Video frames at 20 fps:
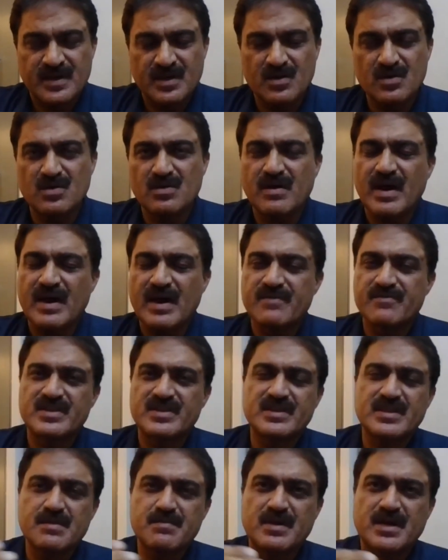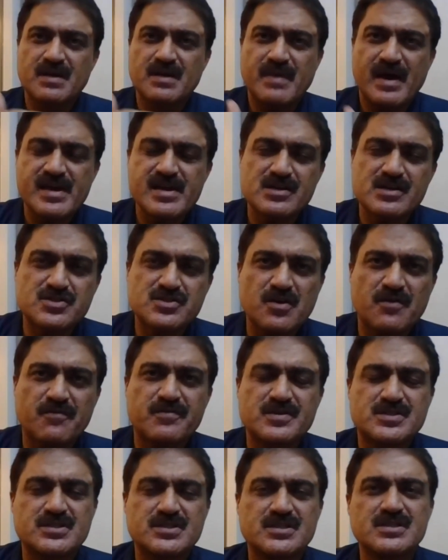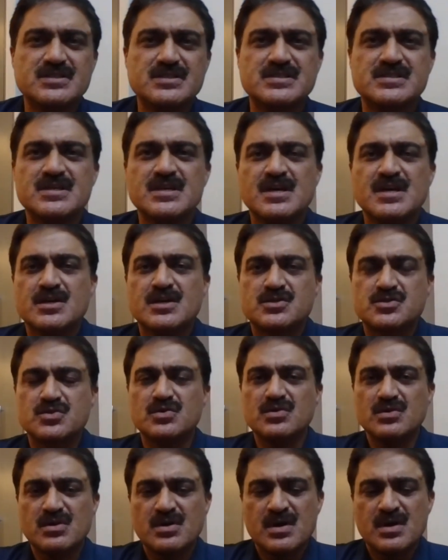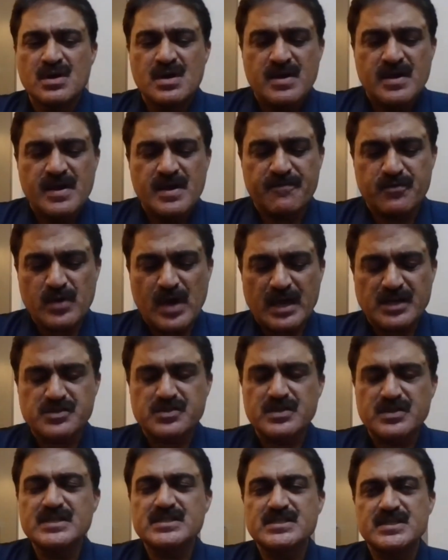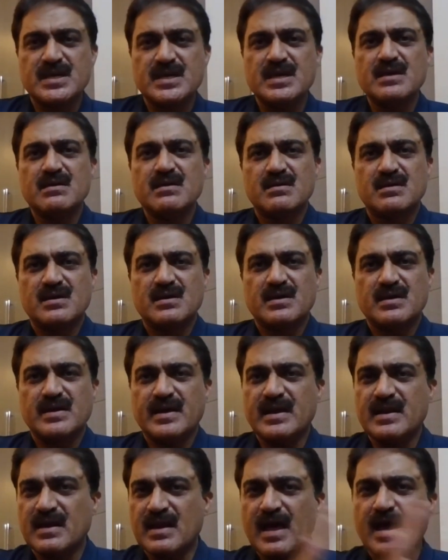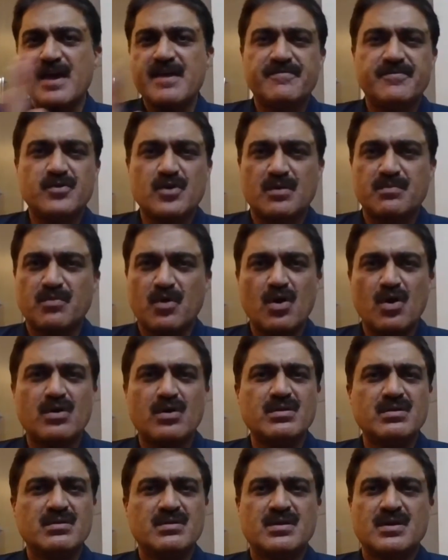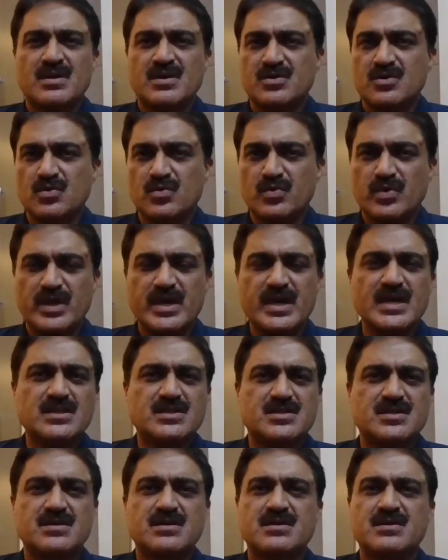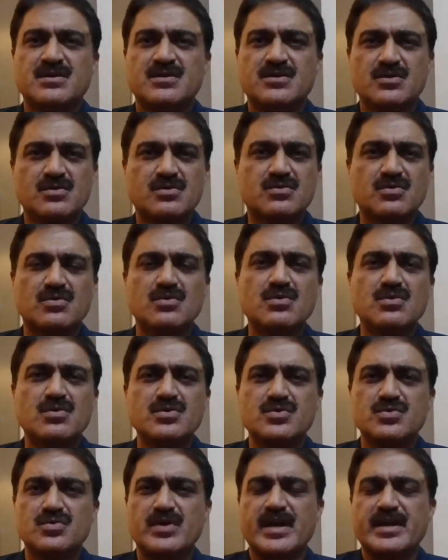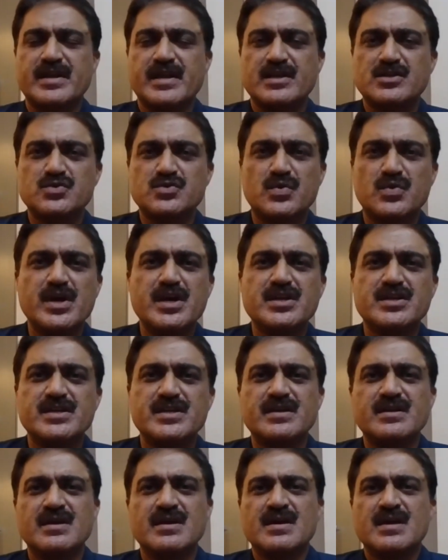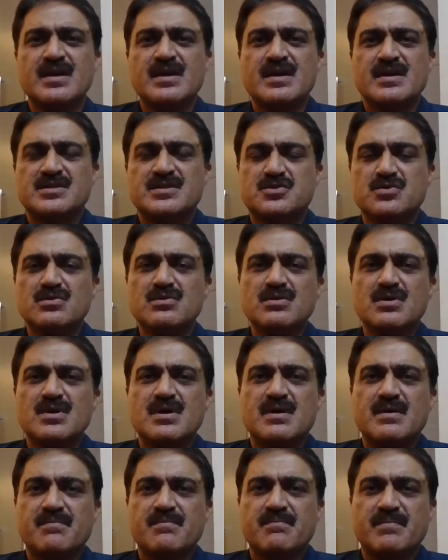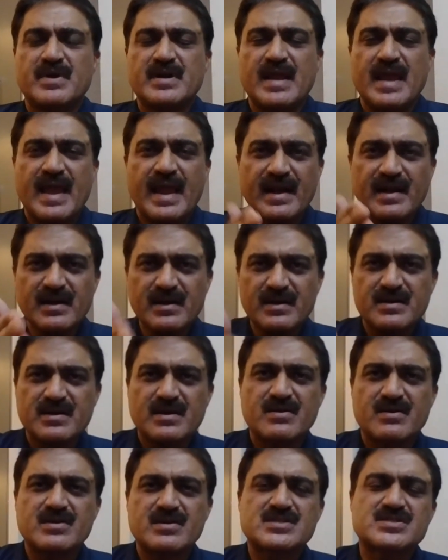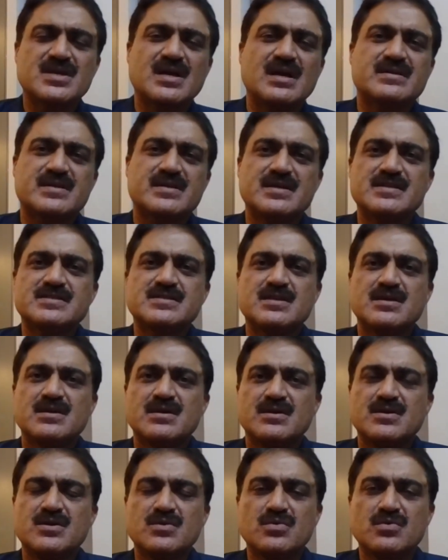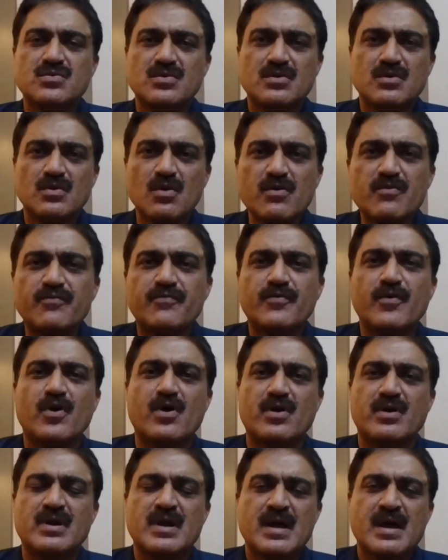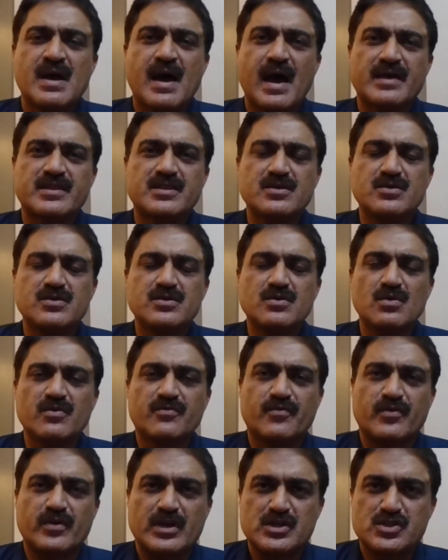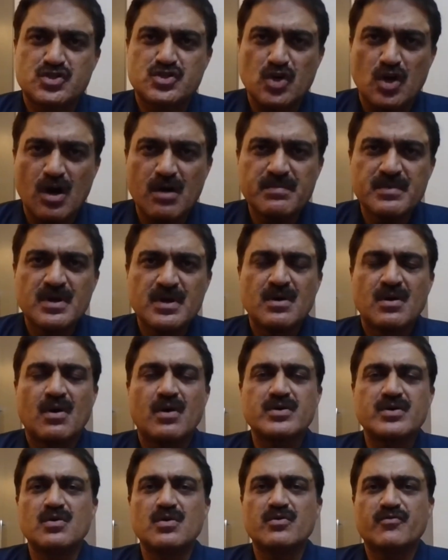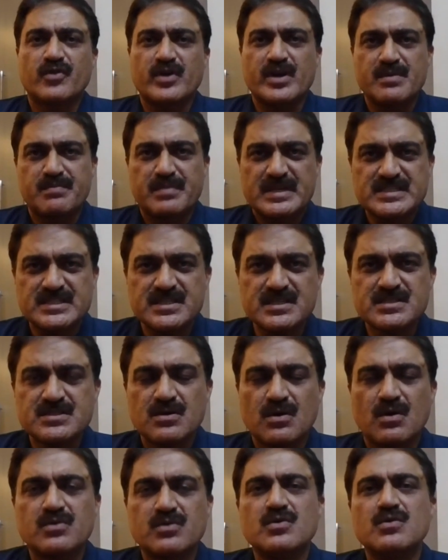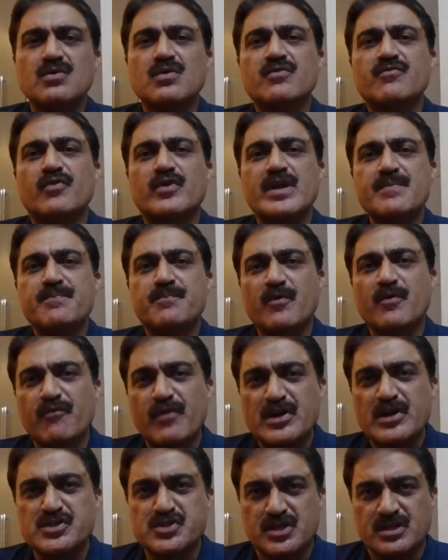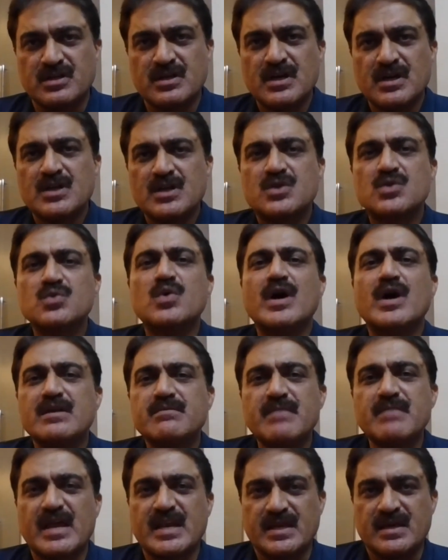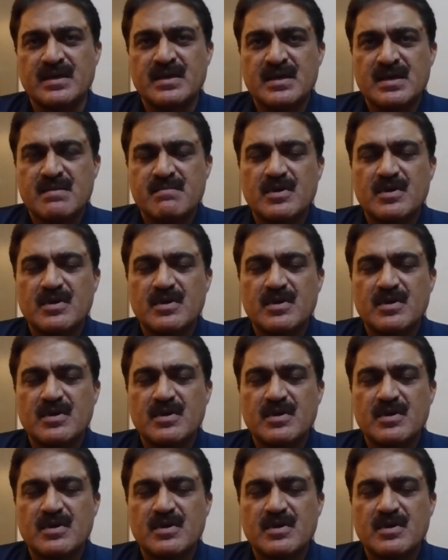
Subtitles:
You know, whether they become IAS officers. So if you actually see in life, you are born, you eat, you grow, you get educated. So, but end result is you look for, either you look for a job, or you look for a business, or you look for a profession to earn money.